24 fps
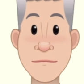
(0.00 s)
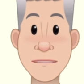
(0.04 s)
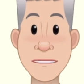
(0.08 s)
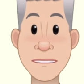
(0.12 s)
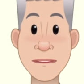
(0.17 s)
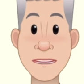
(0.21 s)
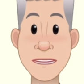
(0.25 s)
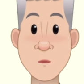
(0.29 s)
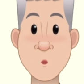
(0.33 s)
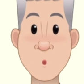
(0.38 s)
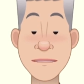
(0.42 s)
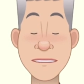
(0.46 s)

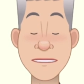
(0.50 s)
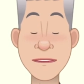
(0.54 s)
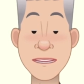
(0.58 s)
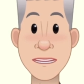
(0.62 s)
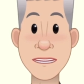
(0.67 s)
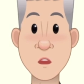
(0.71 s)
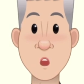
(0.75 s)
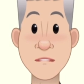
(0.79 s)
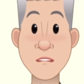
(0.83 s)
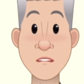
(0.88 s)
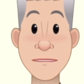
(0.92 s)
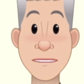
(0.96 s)
You'll see
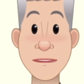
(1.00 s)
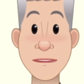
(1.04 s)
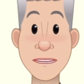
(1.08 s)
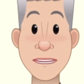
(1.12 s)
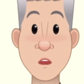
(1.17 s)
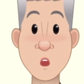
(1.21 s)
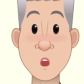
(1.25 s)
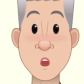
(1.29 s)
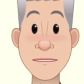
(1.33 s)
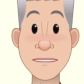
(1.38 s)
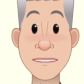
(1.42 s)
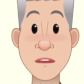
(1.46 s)
that the
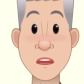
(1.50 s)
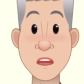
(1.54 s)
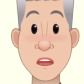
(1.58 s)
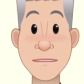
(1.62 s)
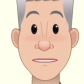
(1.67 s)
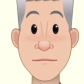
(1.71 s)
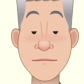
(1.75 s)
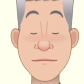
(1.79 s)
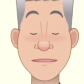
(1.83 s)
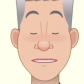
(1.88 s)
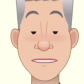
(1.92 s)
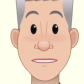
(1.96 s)
human heart
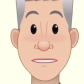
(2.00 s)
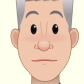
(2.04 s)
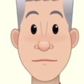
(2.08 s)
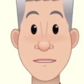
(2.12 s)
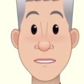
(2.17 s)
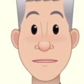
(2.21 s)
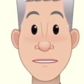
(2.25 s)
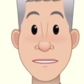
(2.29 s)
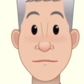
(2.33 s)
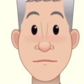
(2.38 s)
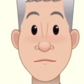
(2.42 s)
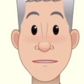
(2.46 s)
has two
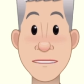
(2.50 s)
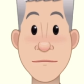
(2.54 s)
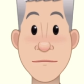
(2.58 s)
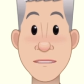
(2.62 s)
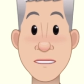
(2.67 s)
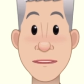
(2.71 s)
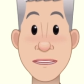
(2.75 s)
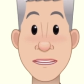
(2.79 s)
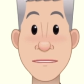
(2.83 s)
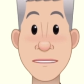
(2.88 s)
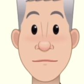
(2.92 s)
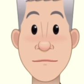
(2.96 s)

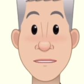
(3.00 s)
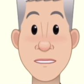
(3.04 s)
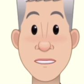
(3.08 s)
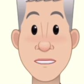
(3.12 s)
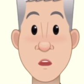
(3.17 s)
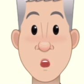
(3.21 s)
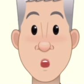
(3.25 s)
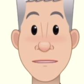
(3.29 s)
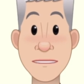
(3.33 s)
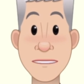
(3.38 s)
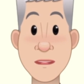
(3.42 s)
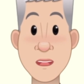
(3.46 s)
completely
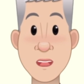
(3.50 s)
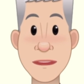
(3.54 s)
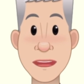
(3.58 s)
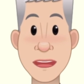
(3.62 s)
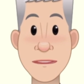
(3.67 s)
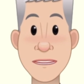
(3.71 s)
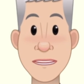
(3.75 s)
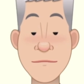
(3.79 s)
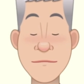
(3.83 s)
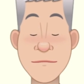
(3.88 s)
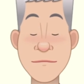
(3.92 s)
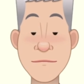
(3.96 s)
separate
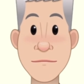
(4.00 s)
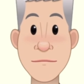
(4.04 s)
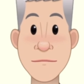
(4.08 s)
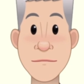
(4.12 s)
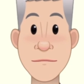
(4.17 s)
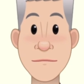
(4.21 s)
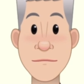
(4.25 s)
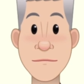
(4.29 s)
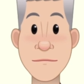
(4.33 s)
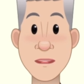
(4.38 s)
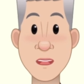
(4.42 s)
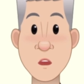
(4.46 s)
sides,
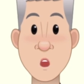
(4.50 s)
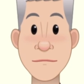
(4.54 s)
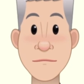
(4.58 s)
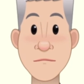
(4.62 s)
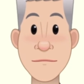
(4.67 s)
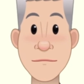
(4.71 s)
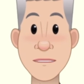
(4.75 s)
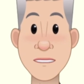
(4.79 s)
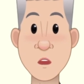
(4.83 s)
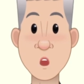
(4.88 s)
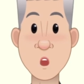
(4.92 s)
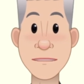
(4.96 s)
one
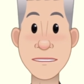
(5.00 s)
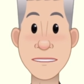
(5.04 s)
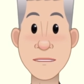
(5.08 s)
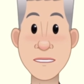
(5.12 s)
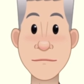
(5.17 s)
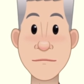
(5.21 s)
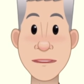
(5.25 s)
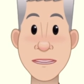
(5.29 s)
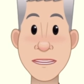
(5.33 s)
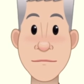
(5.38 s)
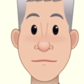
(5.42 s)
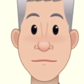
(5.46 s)
with
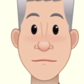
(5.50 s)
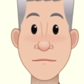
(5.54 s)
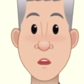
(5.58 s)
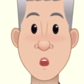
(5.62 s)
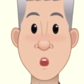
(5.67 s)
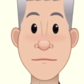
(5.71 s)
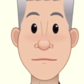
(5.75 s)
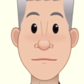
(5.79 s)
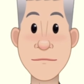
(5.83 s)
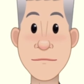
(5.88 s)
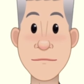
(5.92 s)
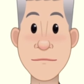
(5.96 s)
oxygenated
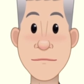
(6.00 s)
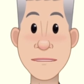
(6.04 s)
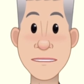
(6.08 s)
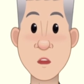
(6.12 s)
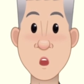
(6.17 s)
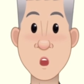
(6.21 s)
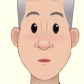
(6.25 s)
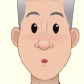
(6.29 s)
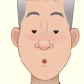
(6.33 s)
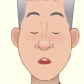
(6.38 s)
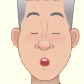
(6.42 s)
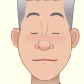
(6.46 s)
blood
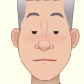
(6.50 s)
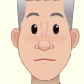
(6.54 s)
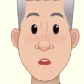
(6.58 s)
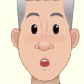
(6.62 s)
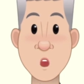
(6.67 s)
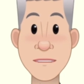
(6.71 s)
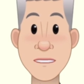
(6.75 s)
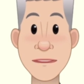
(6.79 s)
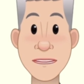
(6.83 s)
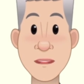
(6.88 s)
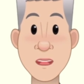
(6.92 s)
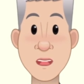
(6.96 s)
and one with
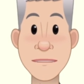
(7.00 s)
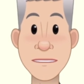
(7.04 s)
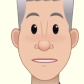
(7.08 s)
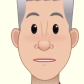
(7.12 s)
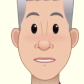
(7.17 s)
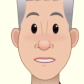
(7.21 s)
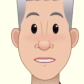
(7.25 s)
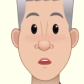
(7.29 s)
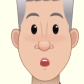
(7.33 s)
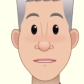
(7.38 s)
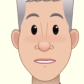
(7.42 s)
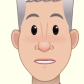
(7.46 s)

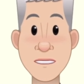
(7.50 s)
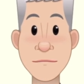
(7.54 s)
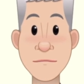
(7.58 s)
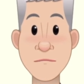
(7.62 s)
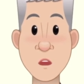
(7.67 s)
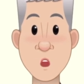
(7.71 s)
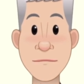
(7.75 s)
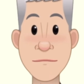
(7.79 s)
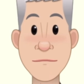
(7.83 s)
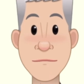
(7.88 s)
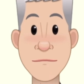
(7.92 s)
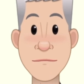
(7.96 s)
deoxygenated
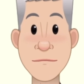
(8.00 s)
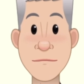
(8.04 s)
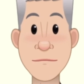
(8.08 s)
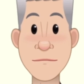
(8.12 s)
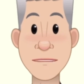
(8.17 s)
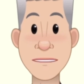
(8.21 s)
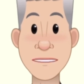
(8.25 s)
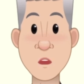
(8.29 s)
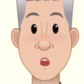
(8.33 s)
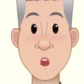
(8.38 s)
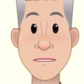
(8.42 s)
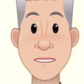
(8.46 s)
blood,
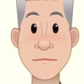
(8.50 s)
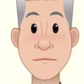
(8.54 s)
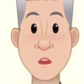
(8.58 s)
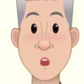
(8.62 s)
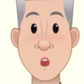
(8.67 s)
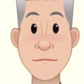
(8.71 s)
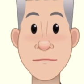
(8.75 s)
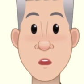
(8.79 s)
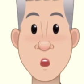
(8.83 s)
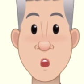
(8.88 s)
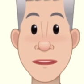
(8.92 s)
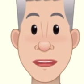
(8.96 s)
and under
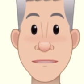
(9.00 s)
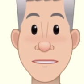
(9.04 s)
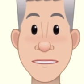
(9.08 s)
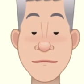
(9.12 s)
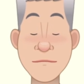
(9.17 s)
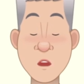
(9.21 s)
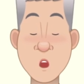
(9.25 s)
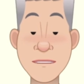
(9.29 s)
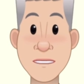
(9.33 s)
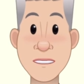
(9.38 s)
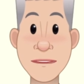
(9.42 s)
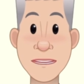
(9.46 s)
normal
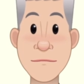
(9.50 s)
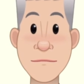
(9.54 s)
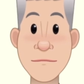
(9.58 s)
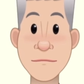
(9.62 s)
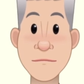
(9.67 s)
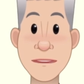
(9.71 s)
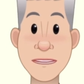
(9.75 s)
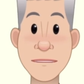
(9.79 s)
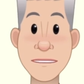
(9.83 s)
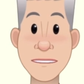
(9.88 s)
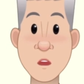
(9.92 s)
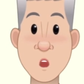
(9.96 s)
conditions
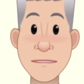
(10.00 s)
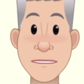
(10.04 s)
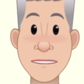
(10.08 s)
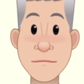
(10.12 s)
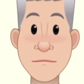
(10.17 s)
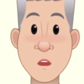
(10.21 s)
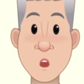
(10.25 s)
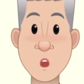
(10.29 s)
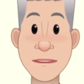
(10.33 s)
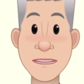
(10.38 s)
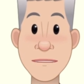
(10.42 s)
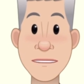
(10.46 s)
these never
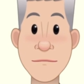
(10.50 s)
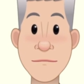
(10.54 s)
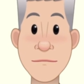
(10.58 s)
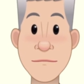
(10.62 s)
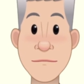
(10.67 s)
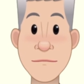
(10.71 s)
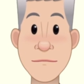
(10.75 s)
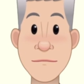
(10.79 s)
mix.